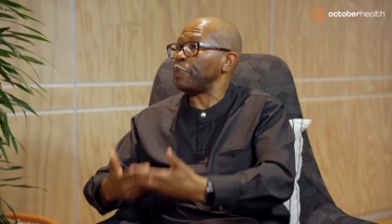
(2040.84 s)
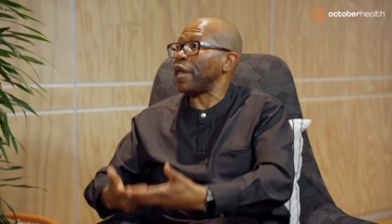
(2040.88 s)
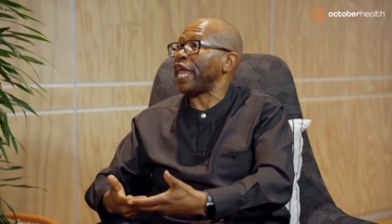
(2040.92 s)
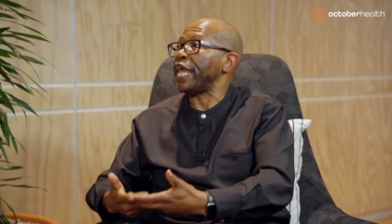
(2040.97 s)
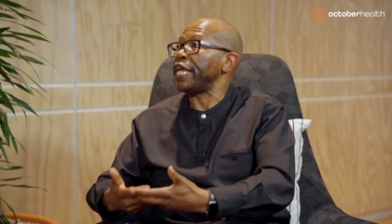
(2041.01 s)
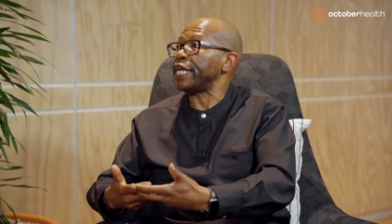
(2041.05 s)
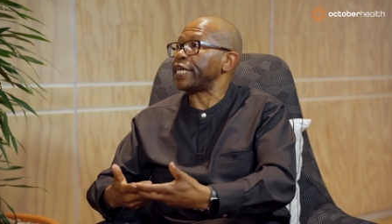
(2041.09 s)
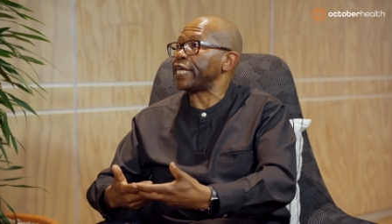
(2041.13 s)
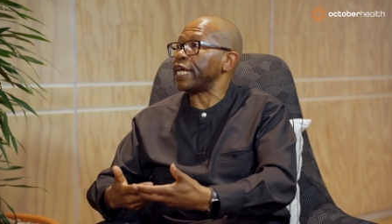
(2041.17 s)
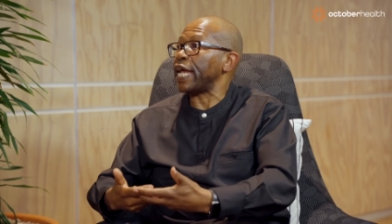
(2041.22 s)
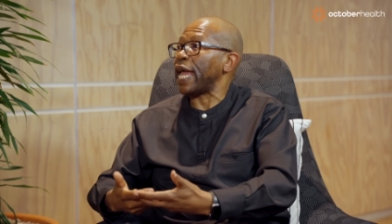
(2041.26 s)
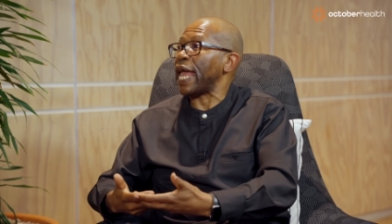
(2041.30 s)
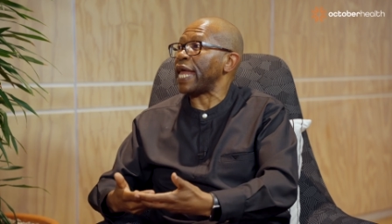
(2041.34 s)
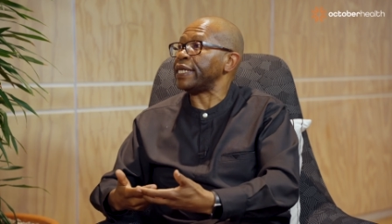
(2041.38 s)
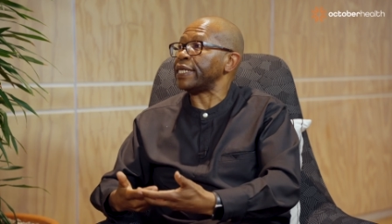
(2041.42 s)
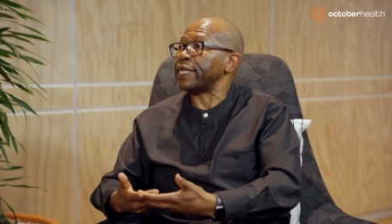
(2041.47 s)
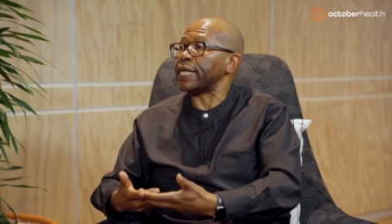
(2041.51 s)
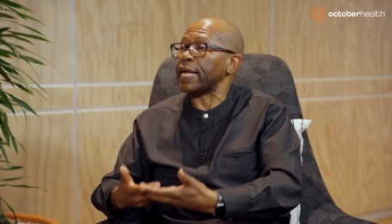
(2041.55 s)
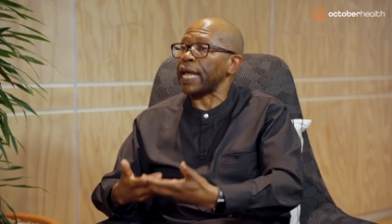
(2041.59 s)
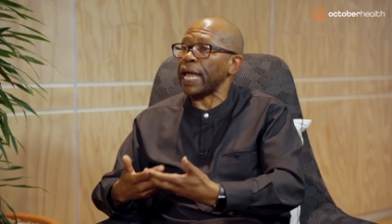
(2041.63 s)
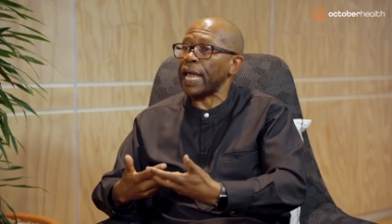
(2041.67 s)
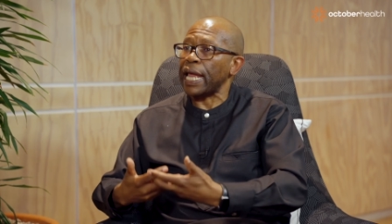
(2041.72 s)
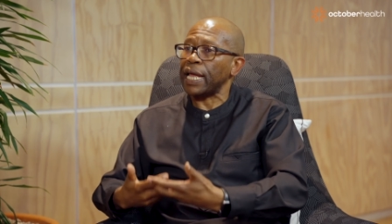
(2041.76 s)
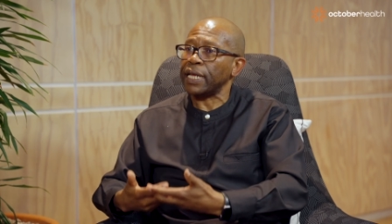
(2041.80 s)
make. And
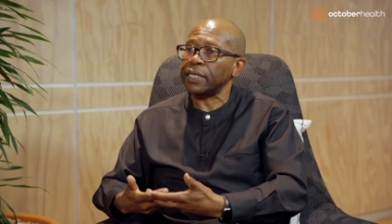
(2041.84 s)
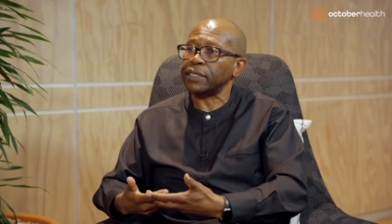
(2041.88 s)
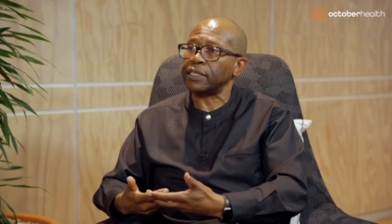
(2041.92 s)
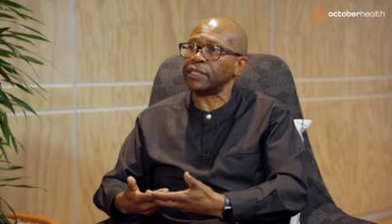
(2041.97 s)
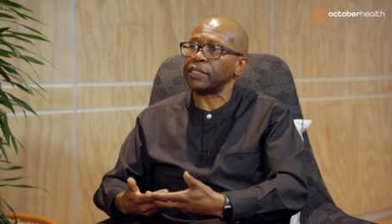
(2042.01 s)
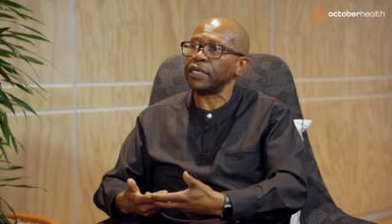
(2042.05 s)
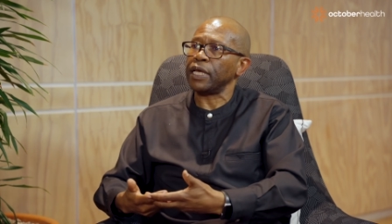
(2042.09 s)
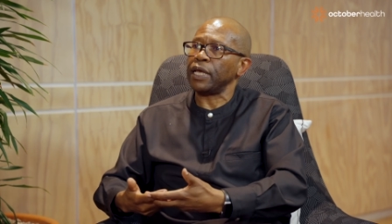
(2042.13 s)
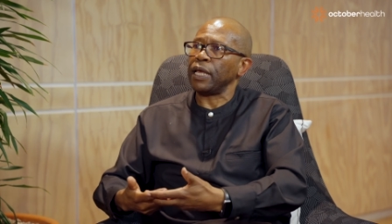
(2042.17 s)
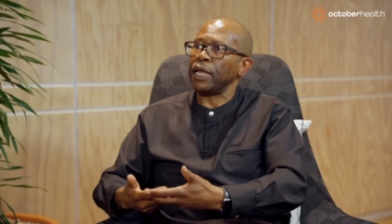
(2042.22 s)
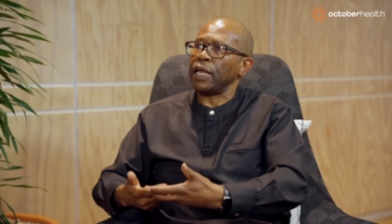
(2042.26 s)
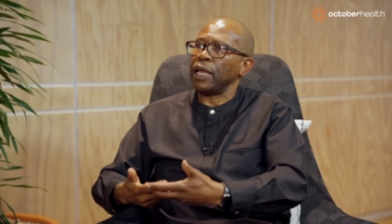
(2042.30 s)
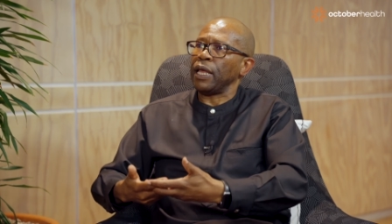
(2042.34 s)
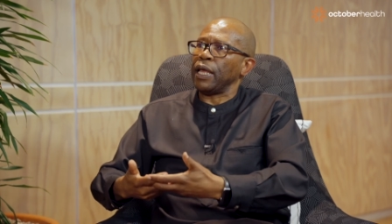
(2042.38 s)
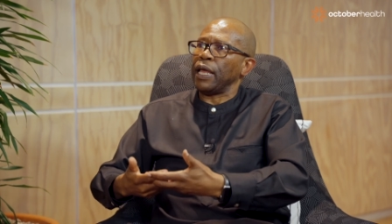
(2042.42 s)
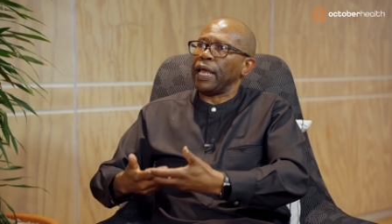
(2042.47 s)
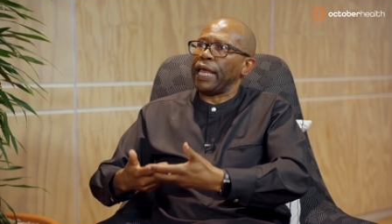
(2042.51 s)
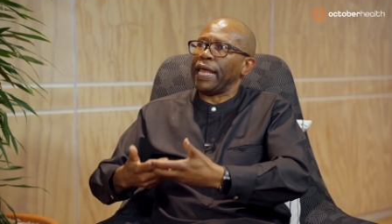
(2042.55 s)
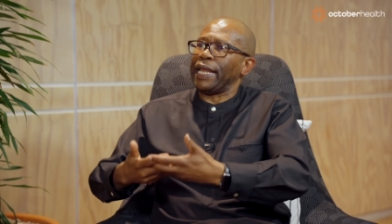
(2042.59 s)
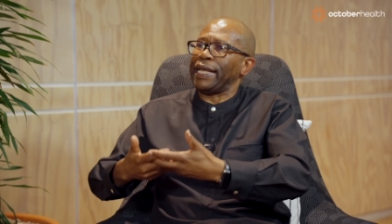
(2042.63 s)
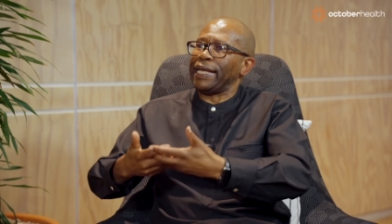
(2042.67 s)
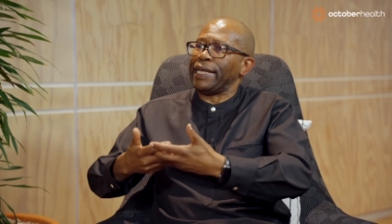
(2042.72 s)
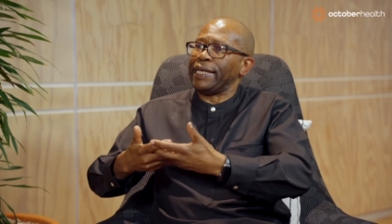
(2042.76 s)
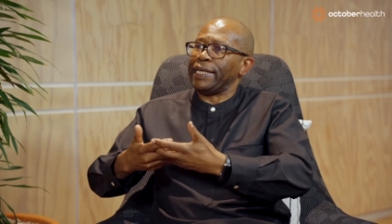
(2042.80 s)
as
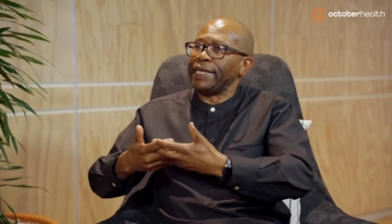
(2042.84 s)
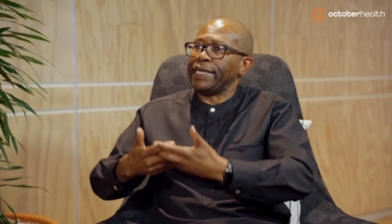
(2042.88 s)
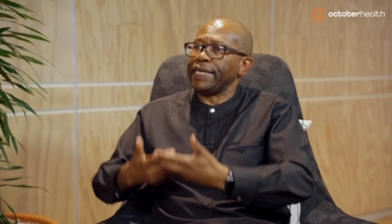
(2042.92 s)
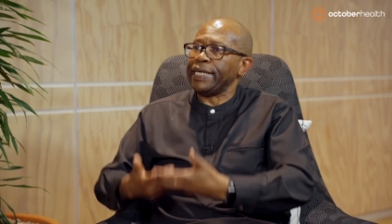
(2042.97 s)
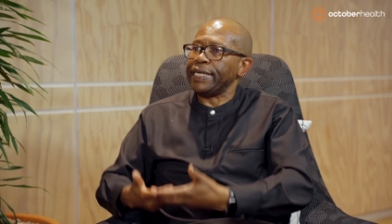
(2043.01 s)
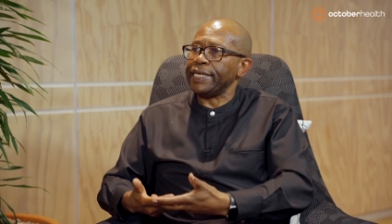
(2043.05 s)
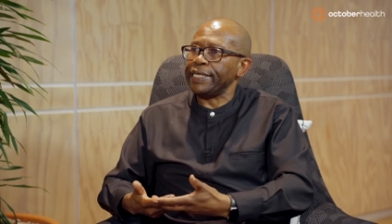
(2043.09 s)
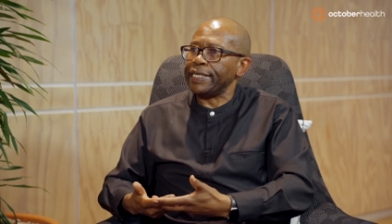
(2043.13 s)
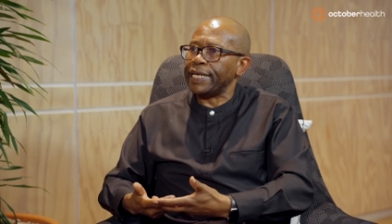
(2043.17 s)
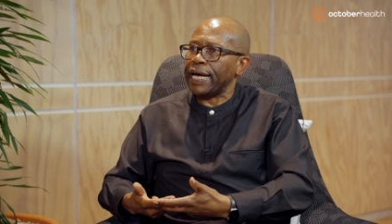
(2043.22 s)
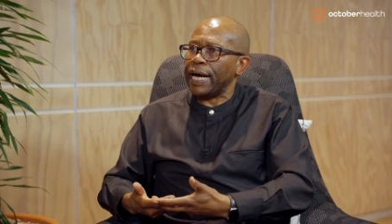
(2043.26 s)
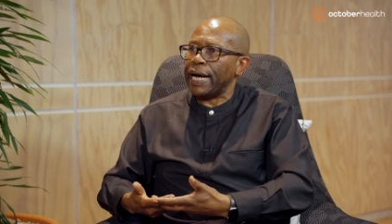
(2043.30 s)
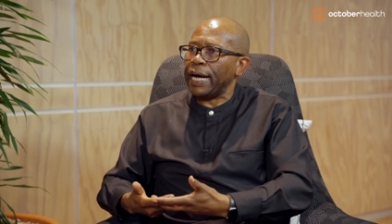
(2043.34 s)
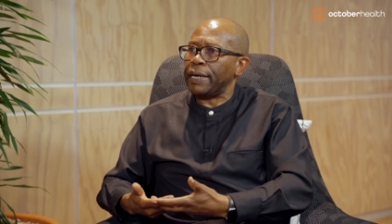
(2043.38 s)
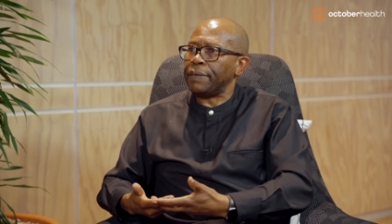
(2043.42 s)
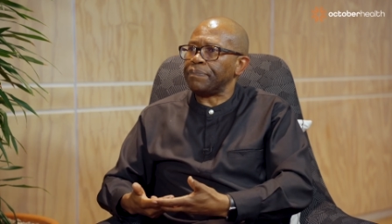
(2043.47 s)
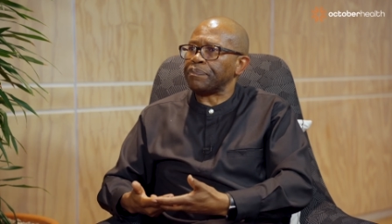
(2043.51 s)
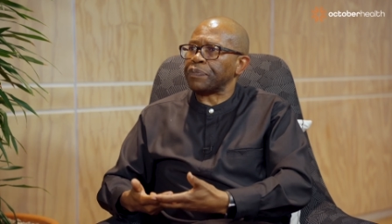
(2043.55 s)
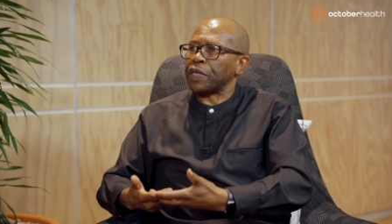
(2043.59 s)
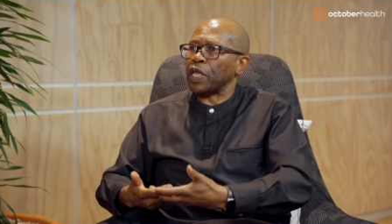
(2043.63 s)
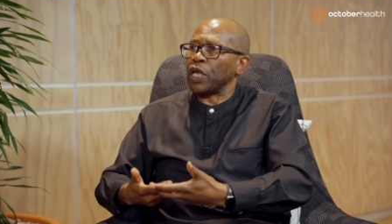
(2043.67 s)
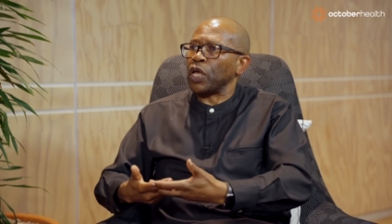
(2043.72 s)
a leader,